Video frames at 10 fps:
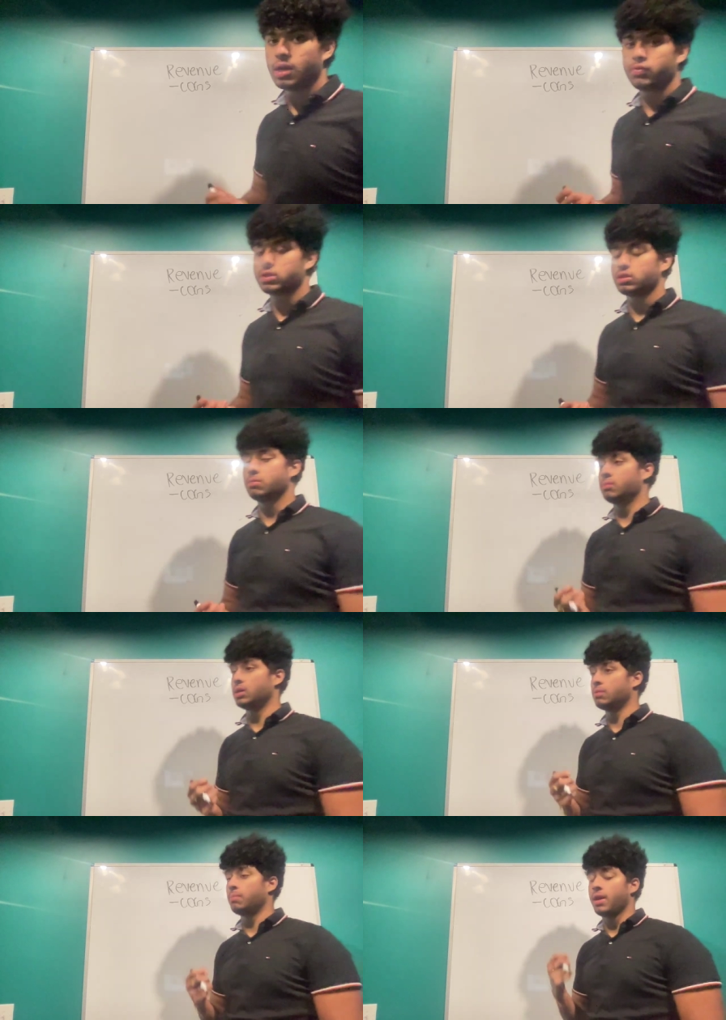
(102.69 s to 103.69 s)
This could
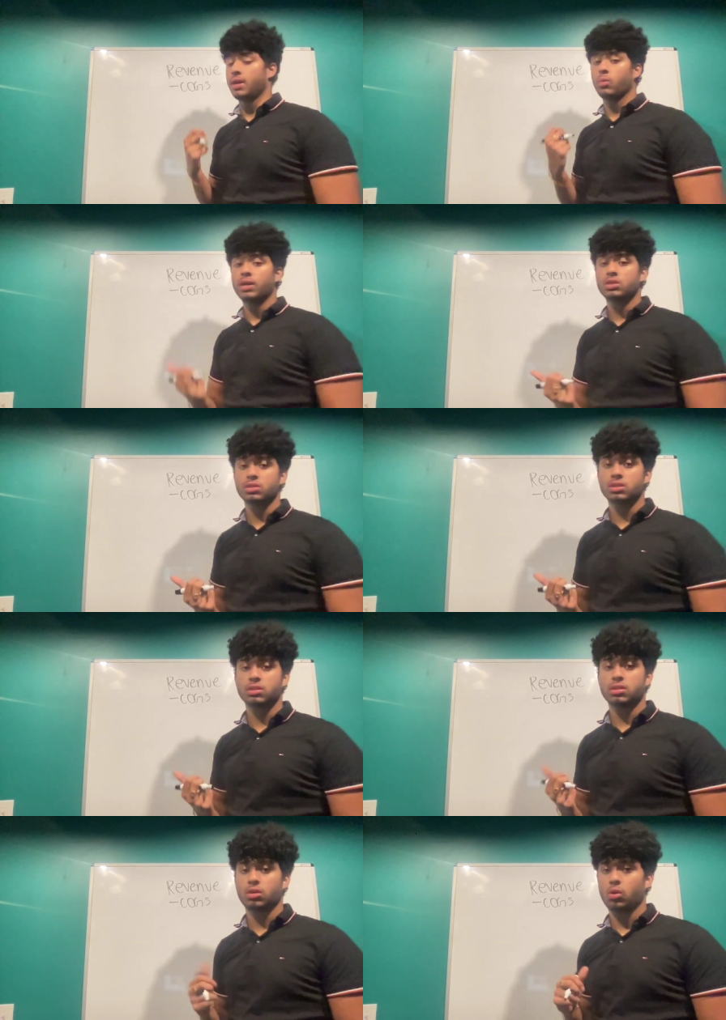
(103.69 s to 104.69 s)
mean paying
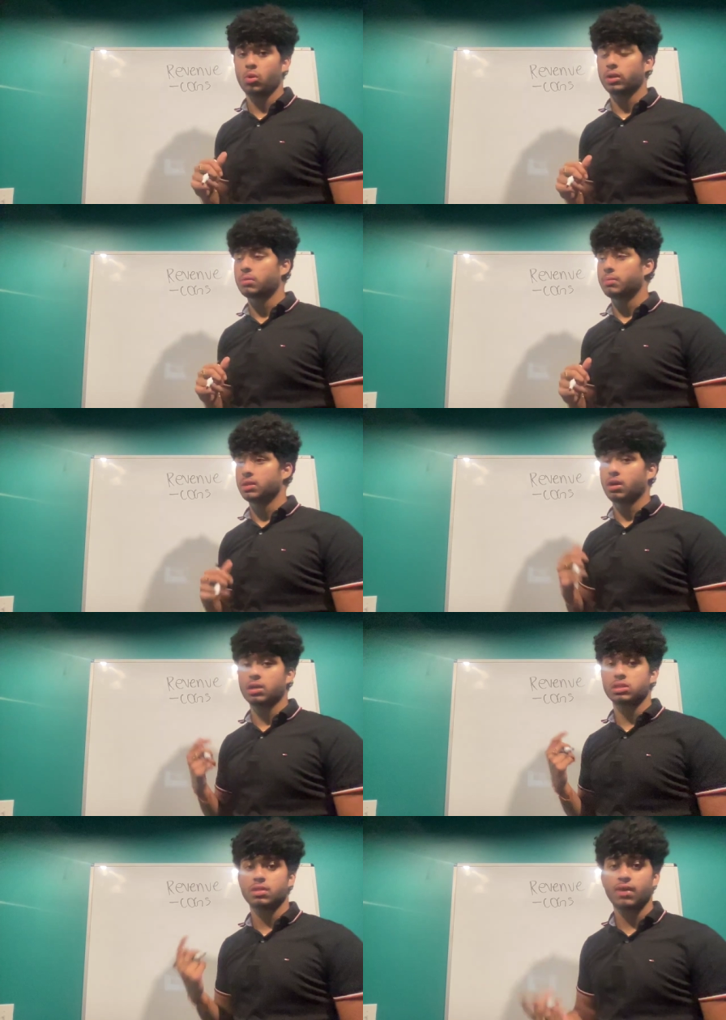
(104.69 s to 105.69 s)
wages, or it could mean the
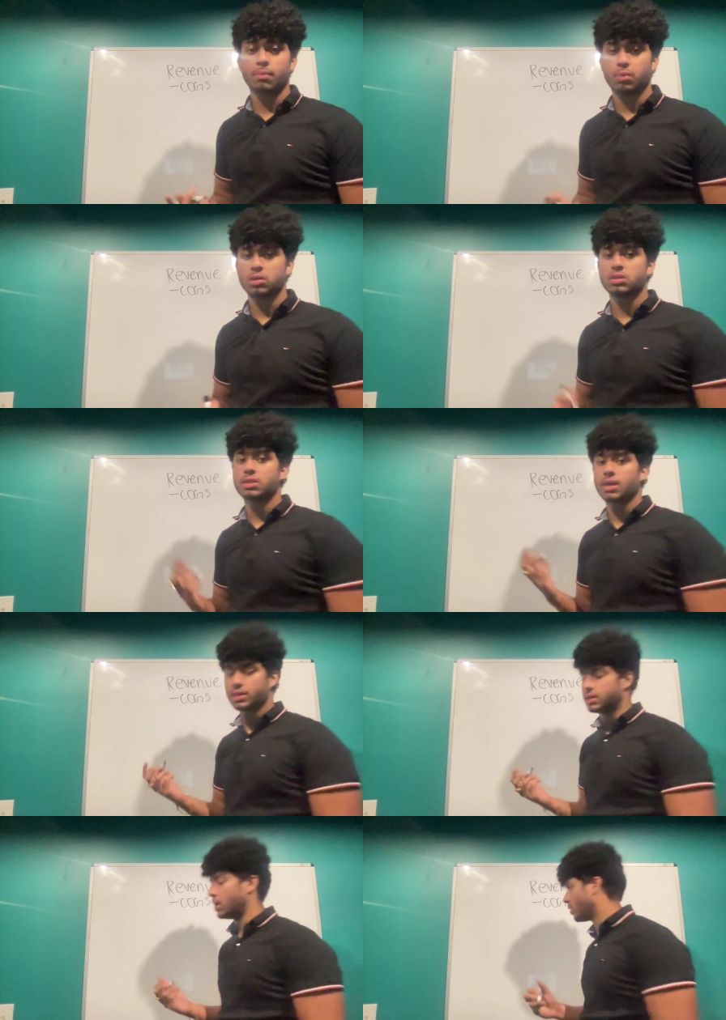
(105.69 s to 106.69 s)
cost of inputs, etc.